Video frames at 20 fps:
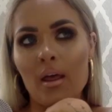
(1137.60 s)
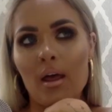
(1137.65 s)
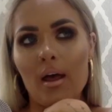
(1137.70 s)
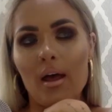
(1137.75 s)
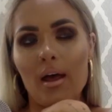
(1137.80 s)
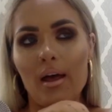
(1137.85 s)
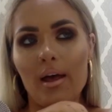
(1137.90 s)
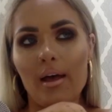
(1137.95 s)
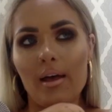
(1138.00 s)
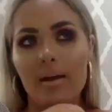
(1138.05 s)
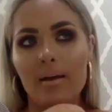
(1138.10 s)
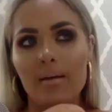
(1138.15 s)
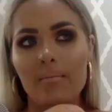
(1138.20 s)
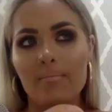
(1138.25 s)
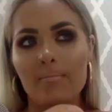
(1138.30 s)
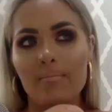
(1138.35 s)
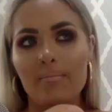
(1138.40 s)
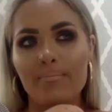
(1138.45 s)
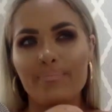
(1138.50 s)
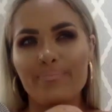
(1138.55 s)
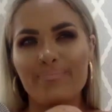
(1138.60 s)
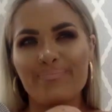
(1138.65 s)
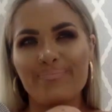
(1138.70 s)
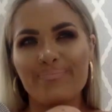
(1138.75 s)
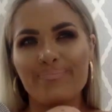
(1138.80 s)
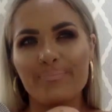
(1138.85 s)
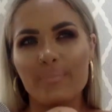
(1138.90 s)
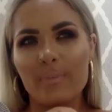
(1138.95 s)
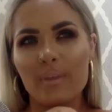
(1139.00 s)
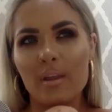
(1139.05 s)
I
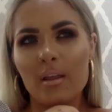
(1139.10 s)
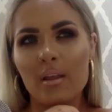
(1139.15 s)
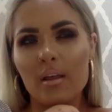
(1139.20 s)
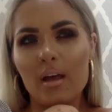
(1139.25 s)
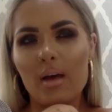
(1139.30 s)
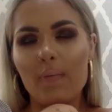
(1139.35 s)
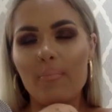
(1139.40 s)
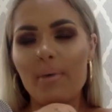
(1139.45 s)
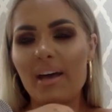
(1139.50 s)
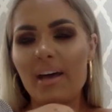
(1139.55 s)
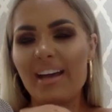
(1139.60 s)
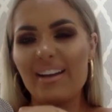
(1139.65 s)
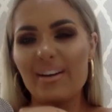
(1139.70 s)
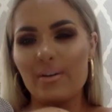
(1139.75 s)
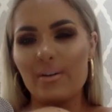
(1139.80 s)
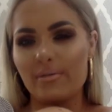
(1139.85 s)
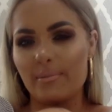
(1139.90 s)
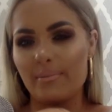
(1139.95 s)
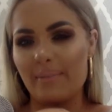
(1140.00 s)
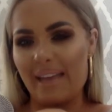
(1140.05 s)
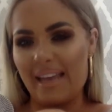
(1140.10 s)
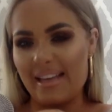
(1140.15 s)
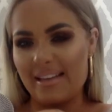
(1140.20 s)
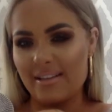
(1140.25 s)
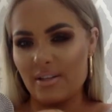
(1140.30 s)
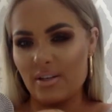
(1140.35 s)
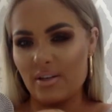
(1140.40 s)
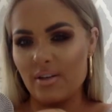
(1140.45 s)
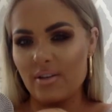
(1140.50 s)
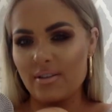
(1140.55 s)
buy a lot from
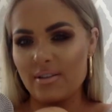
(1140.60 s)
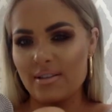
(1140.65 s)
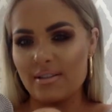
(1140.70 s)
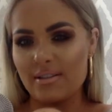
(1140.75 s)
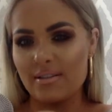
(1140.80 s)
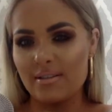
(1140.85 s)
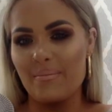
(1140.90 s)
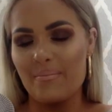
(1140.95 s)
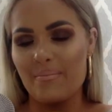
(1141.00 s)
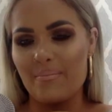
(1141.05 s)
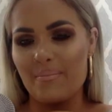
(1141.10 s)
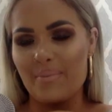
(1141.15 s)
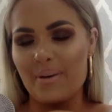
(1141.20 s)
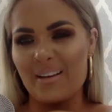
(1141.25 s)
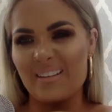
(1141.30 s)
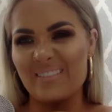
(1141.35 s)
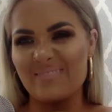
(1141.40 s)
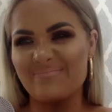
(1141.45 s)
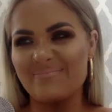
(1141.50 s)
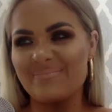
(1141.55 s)
ASOS, but